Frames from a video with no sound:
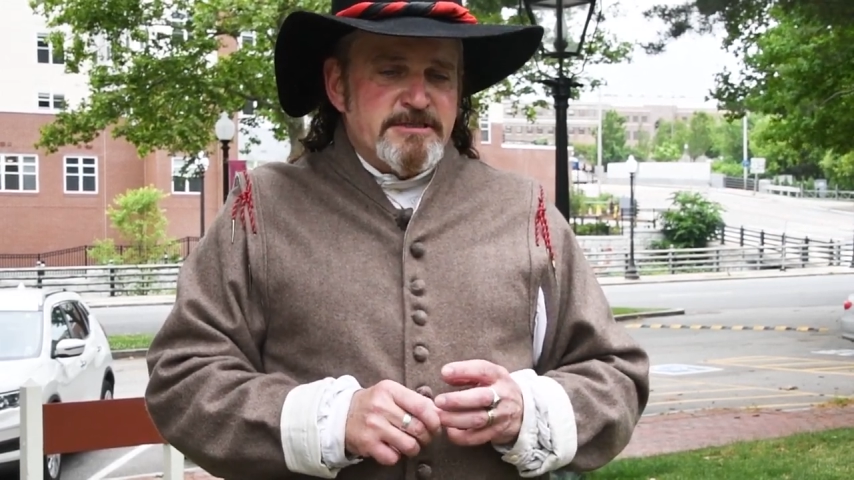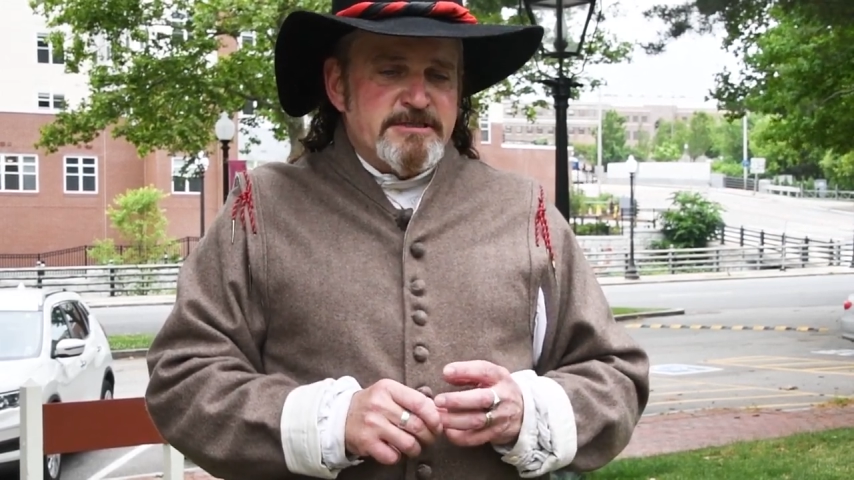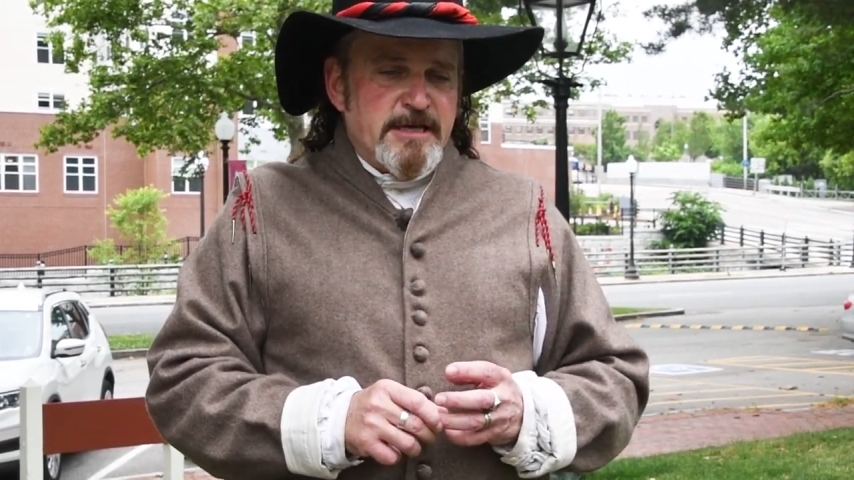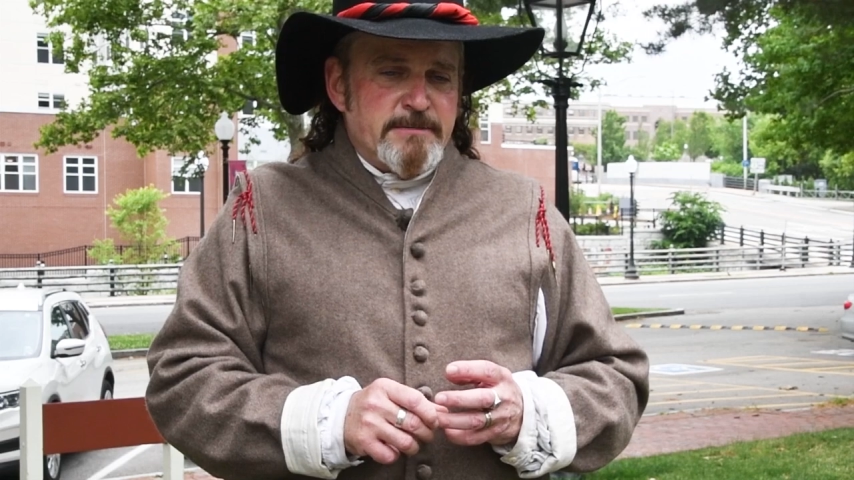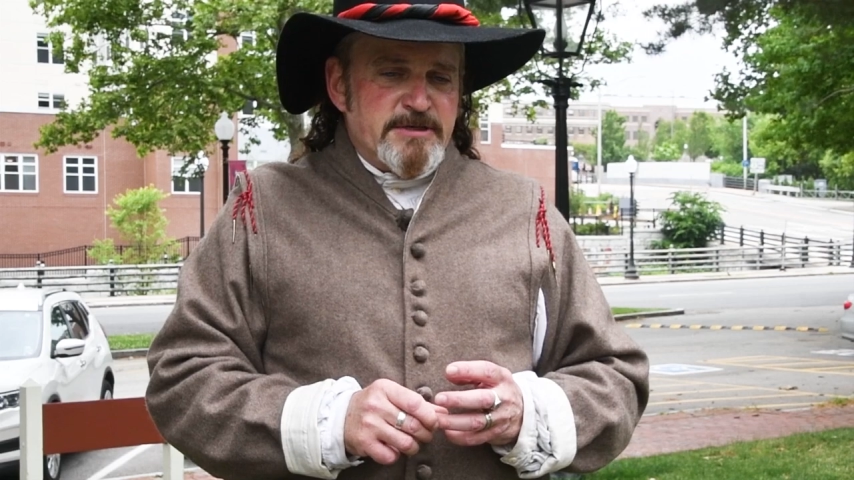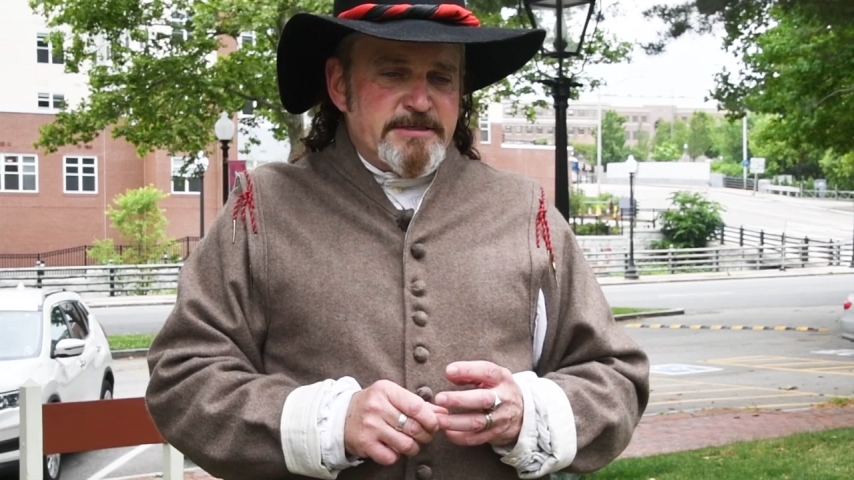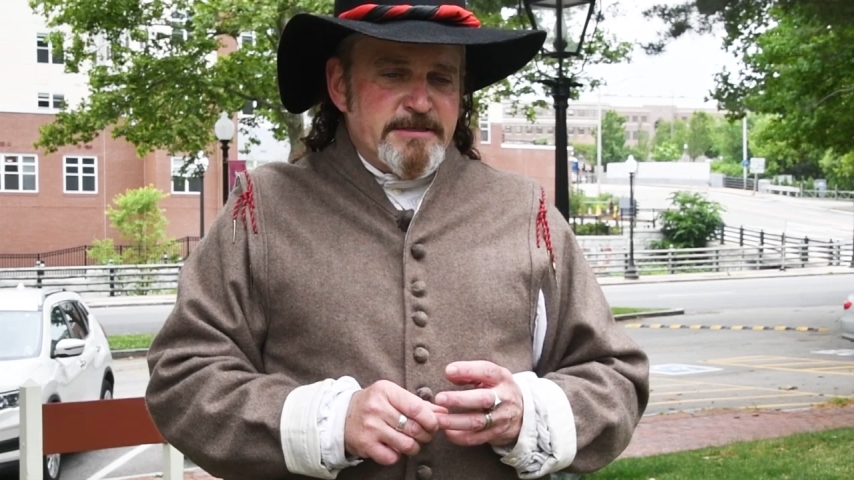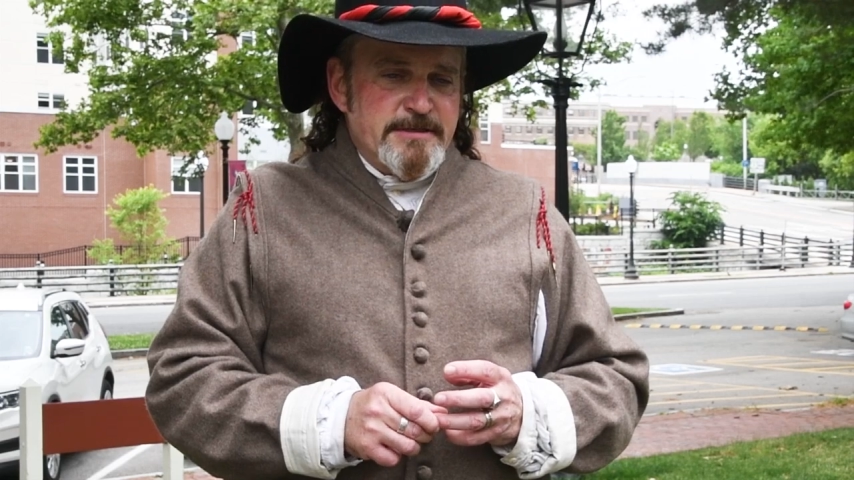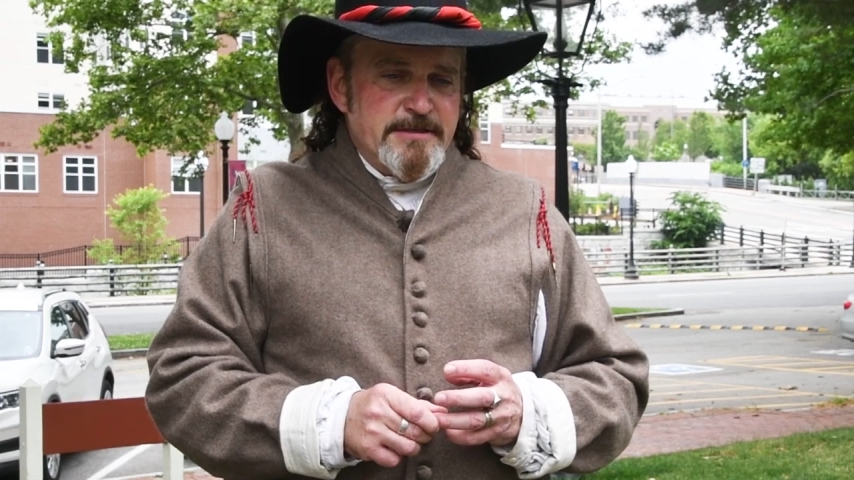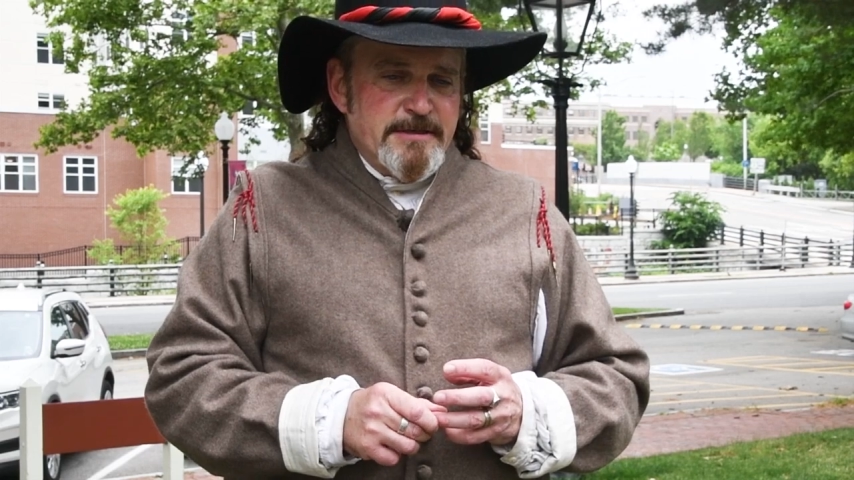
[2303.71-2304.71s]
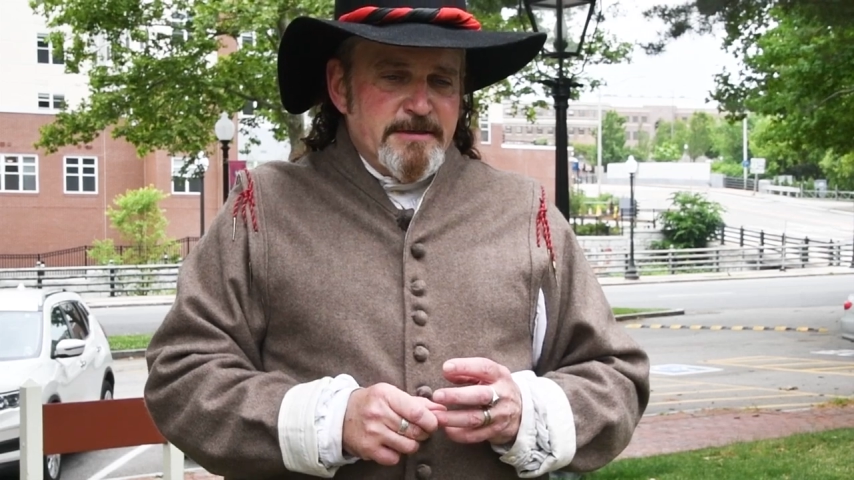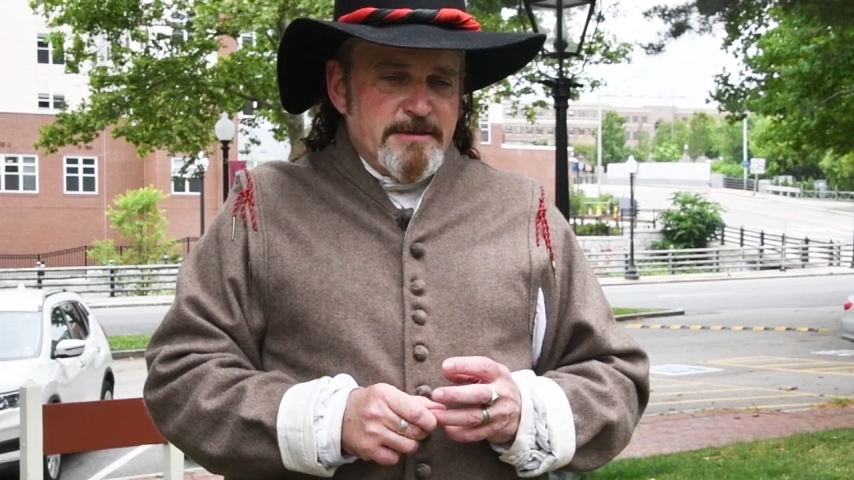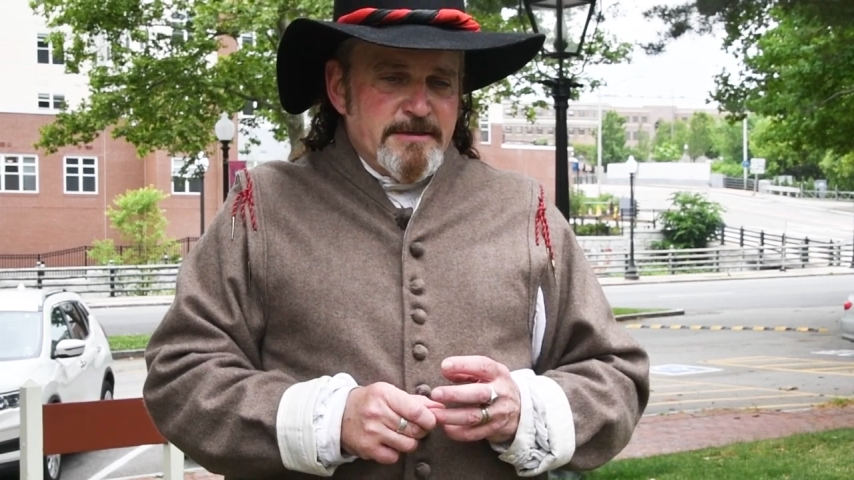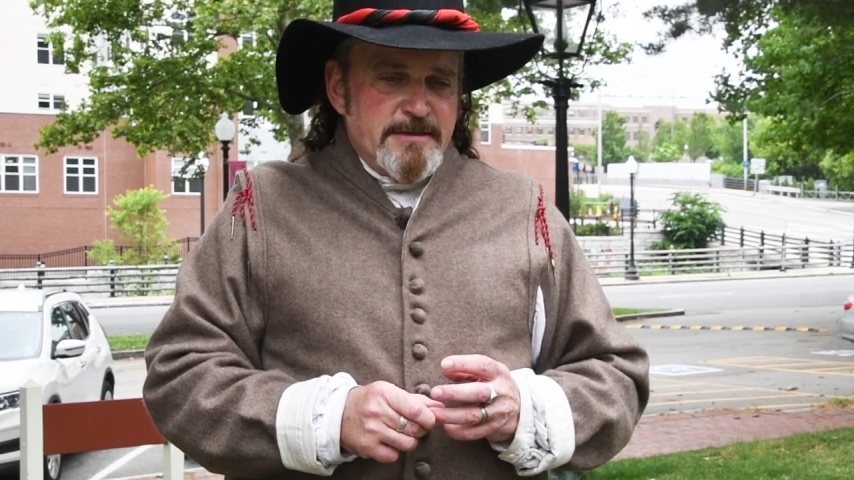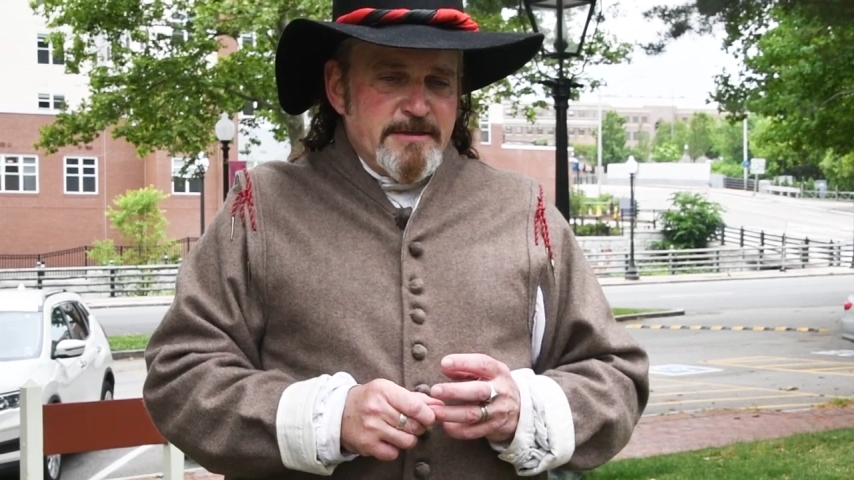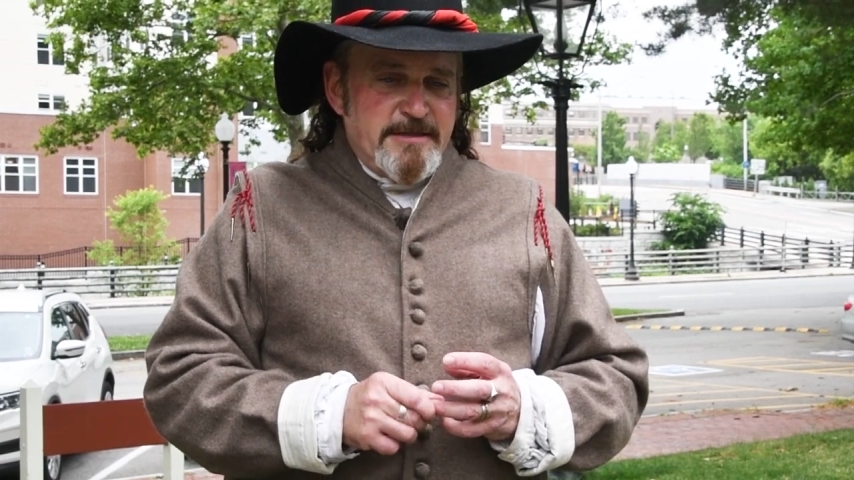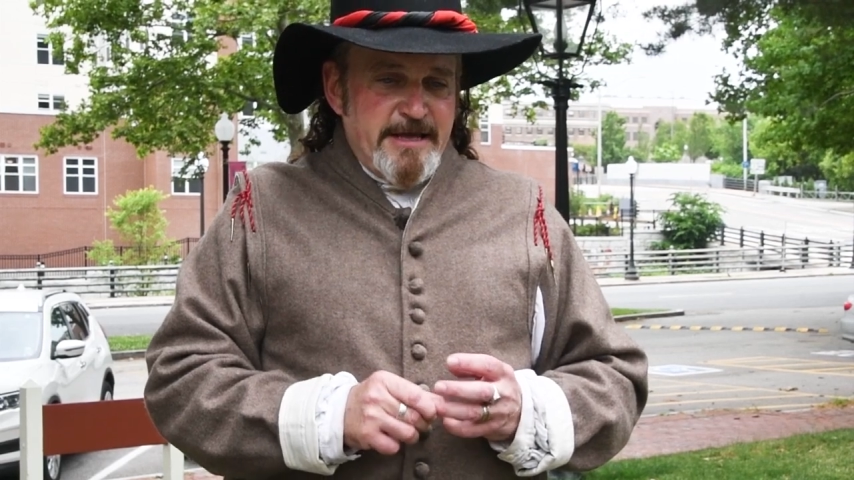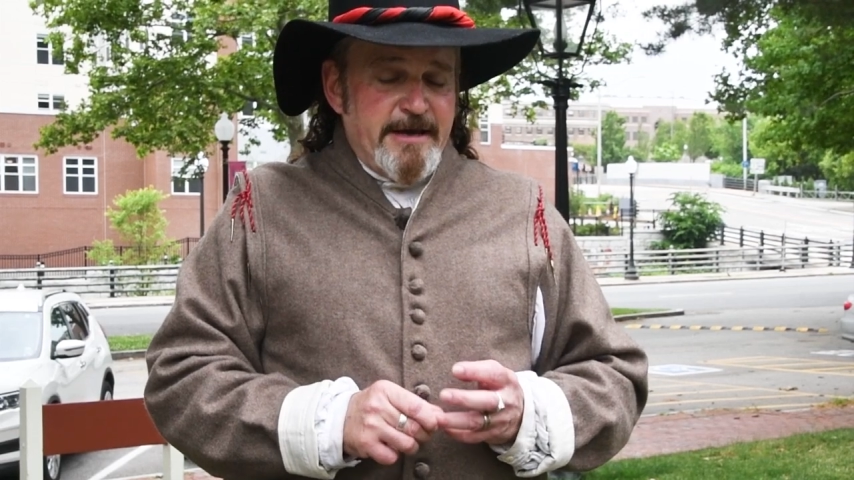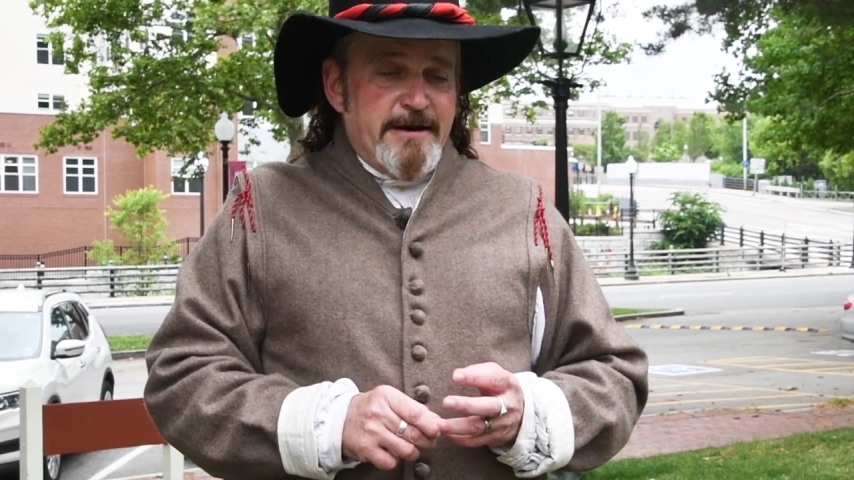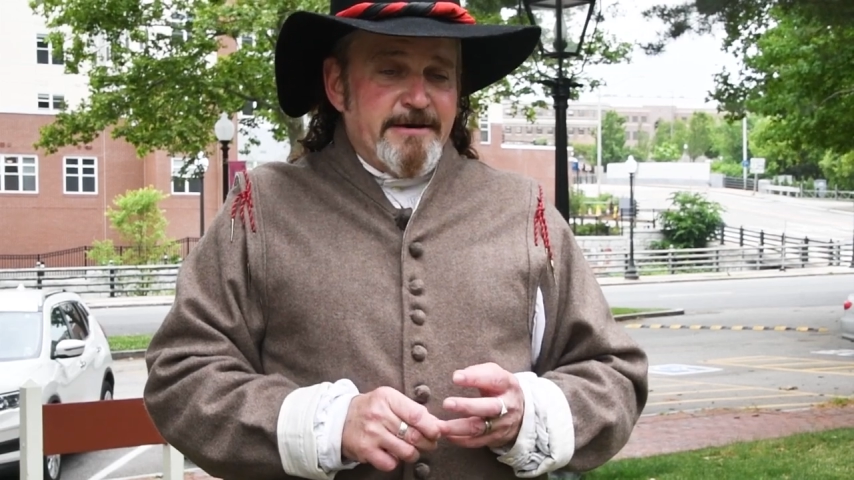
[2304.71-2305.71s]
settlement
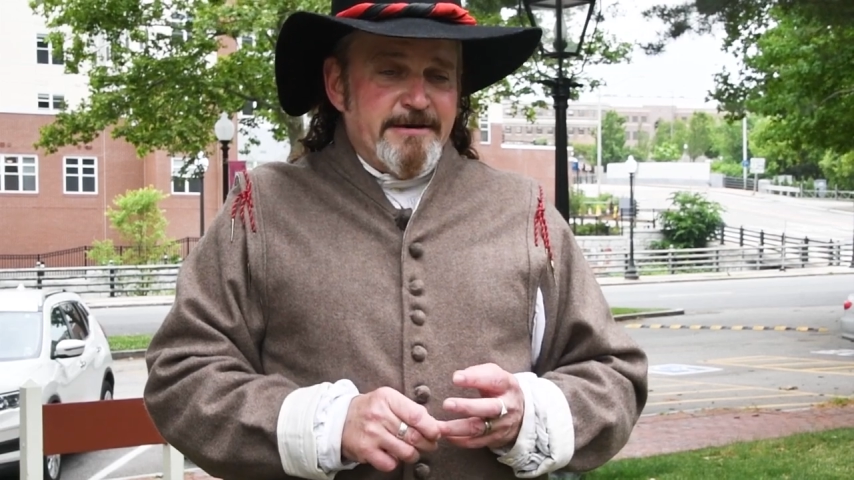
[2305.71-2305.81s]
there.